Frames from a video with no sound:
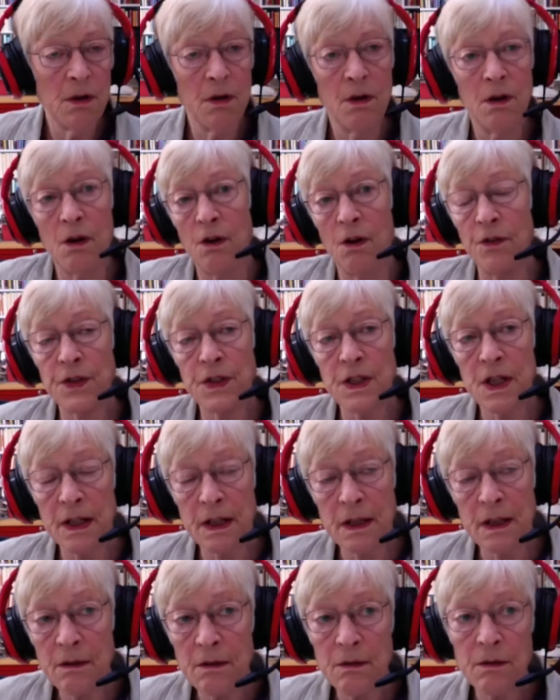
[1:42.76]

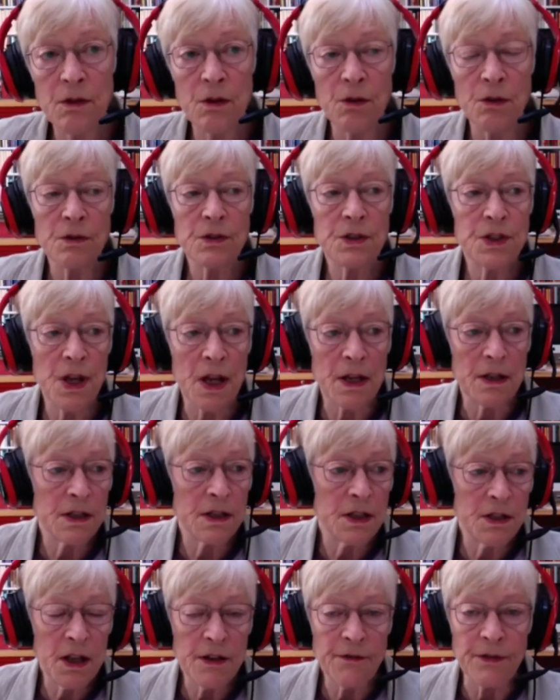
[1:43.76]
obviously your Saint
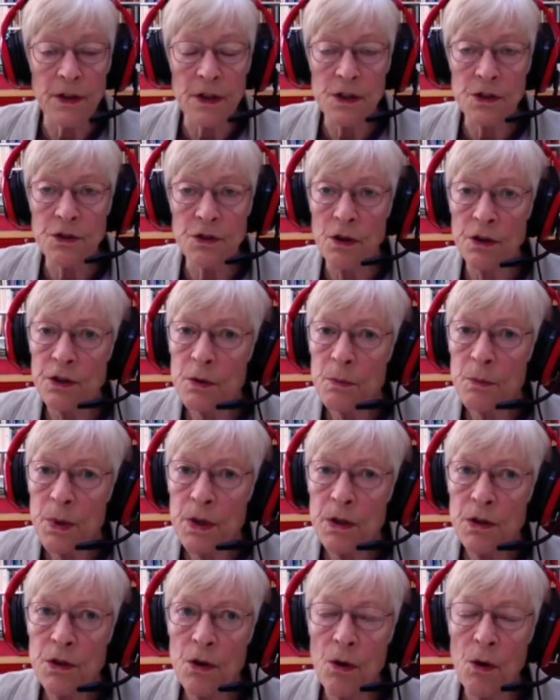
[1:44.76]
Stephen is going to be
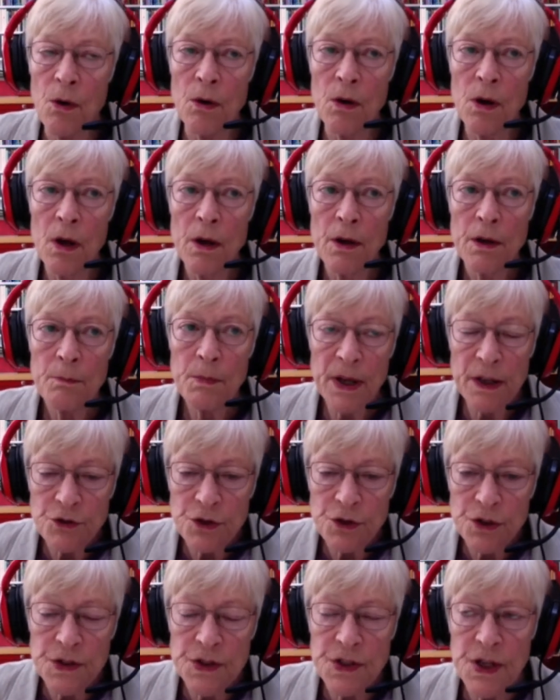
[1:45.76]
your
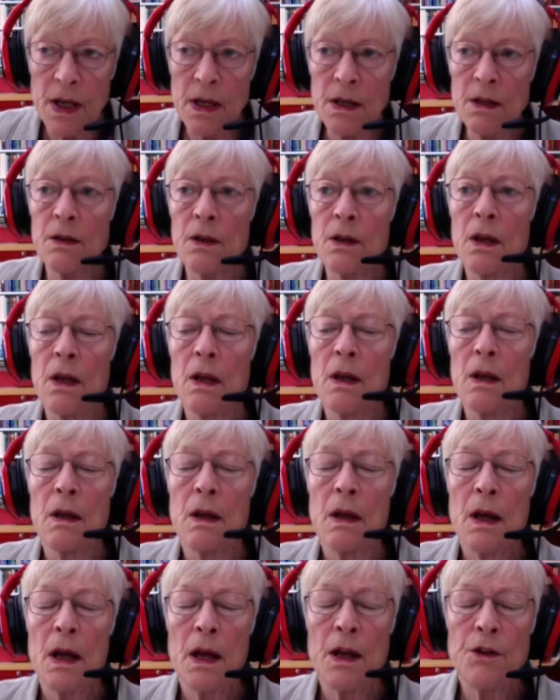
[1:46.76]
patron saint,
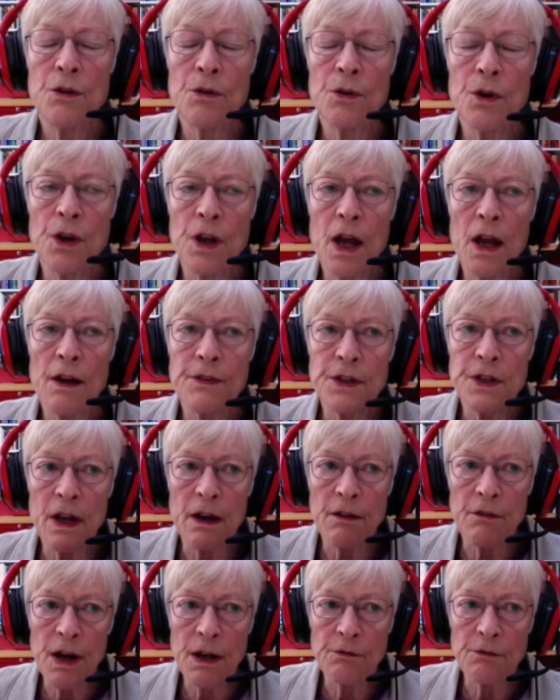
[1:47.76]
and you're going to have a
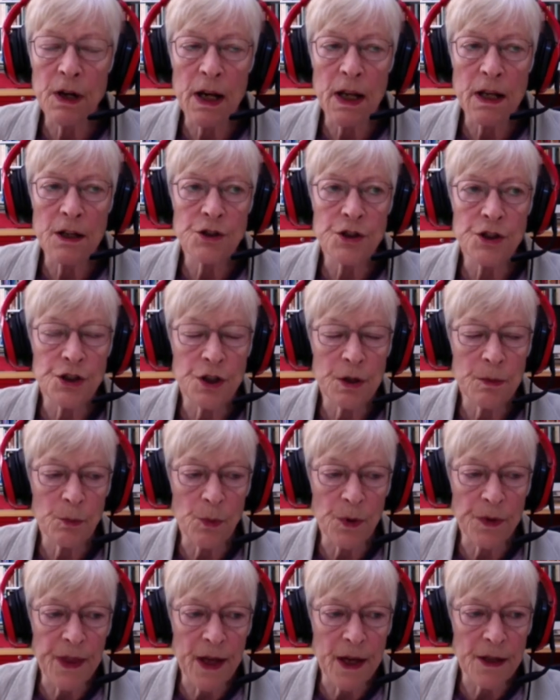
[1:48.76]
direct relationship
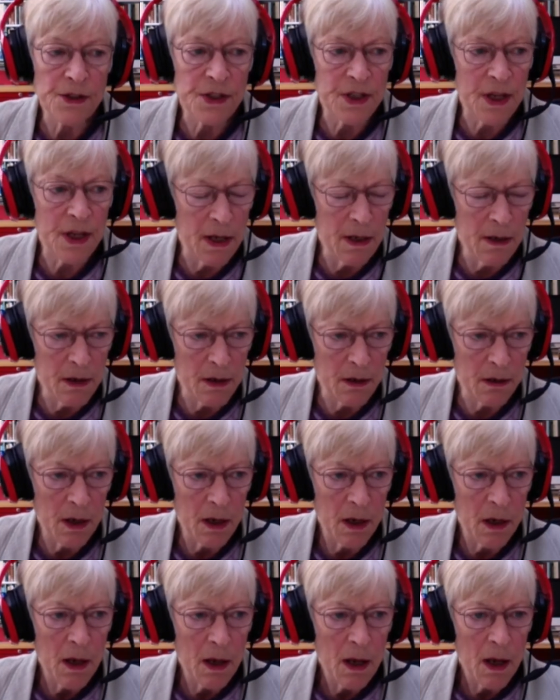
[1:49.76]
with that saint.
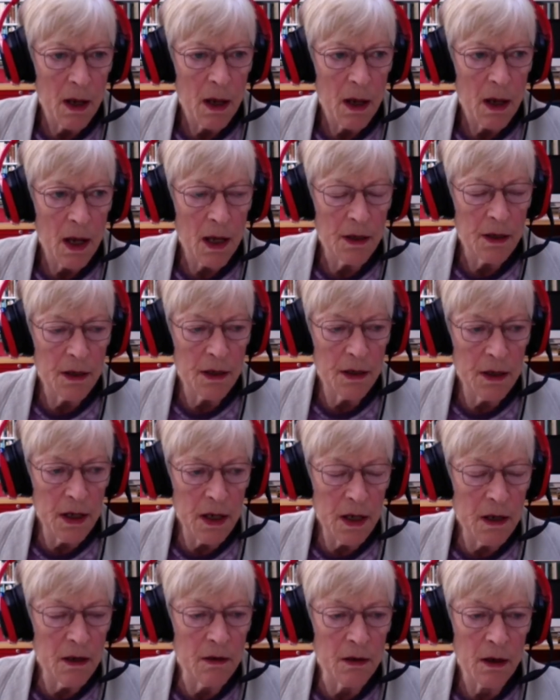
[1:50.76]
And
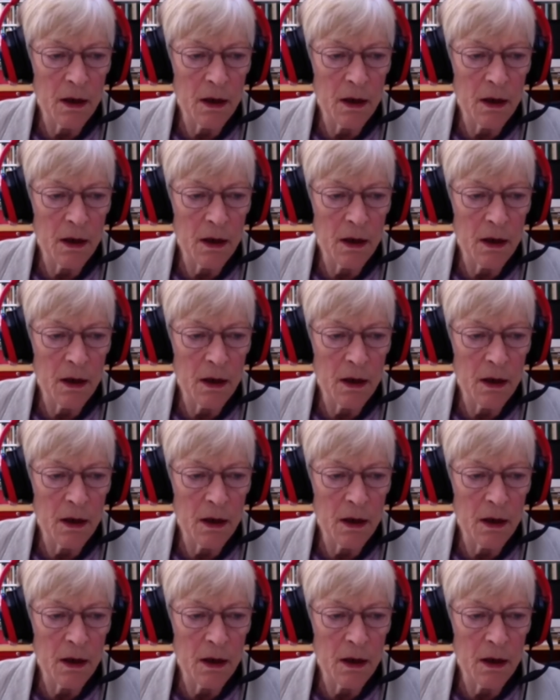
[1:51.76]
indeed,